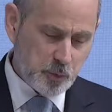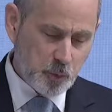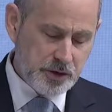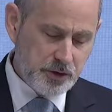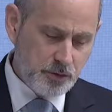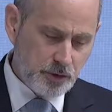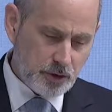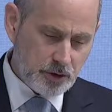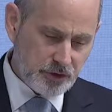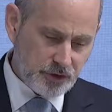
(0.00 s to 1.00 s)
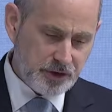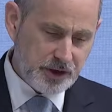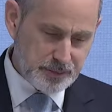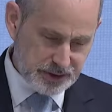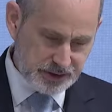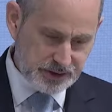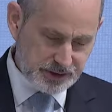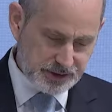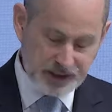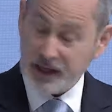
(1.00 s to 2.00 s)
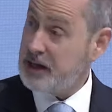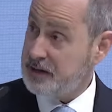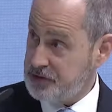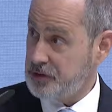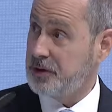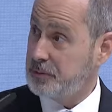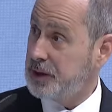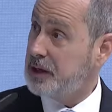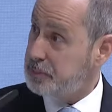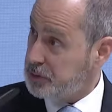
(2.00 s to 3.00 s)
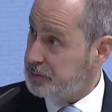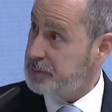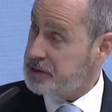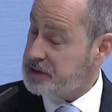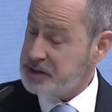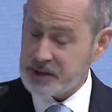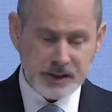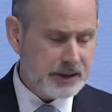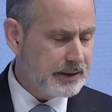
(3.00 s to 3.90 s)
When you are starting a business, and I have started one, I built a business,